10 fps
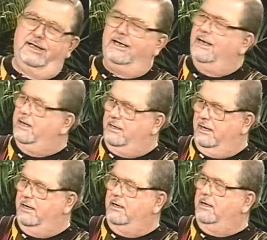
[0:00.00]

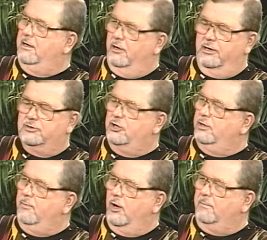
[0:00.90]
you know, he was a
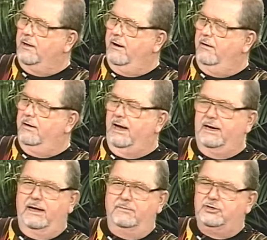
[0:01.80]
good ball player,
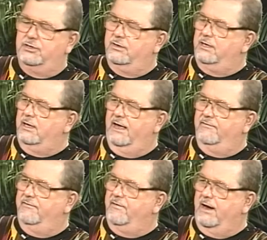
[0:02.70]
and I'm sure he'll
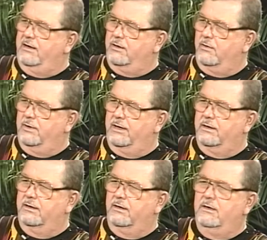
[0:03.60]
have a fine
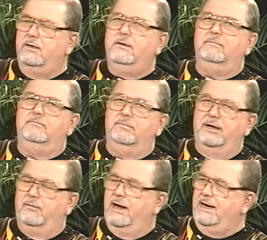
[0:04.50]
career.
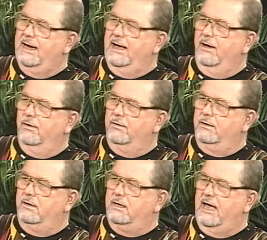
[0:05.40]
But right now,
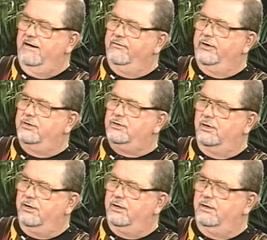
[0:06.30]
the Cavaliers are
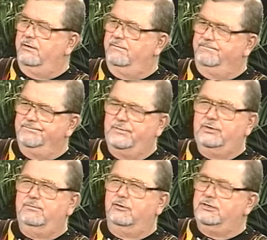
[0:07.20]
looking
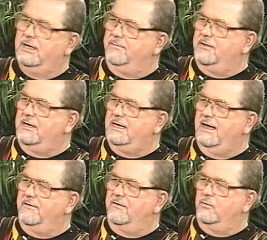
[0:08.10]
to put something
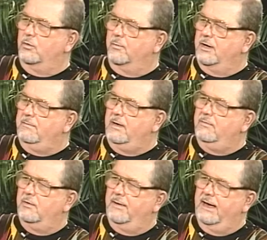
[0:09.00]
together that will bring
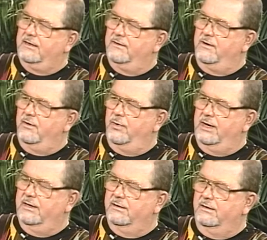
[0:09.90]
people back to the
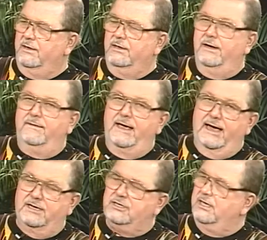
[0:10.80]
arena, and they
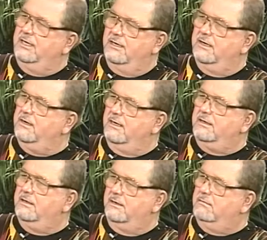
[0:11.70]
honestly didn't
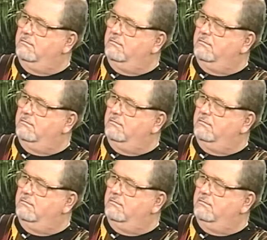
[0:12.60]
think that